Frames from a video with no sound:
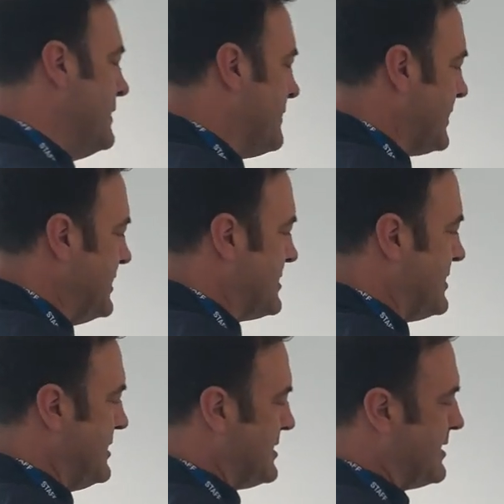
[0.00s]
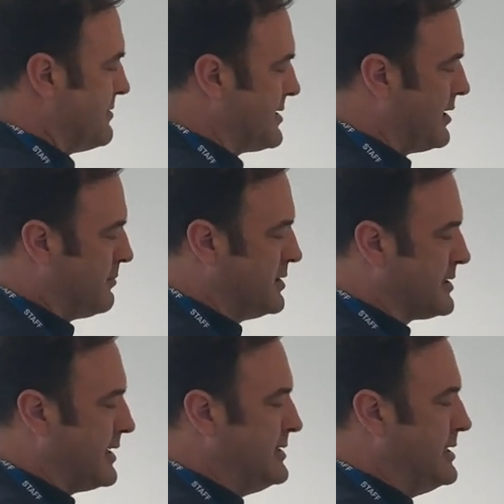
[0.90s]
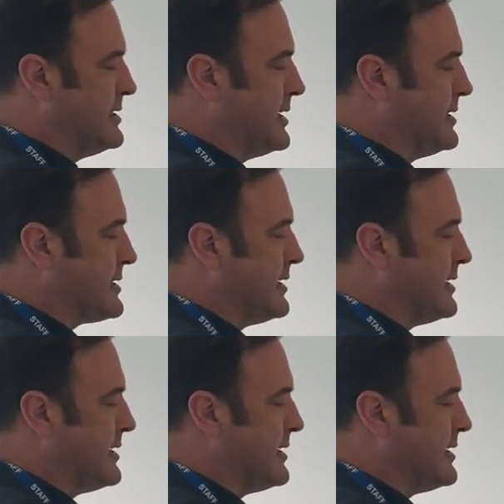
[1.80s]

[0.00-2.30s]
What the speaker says: for this series of numbers, 86,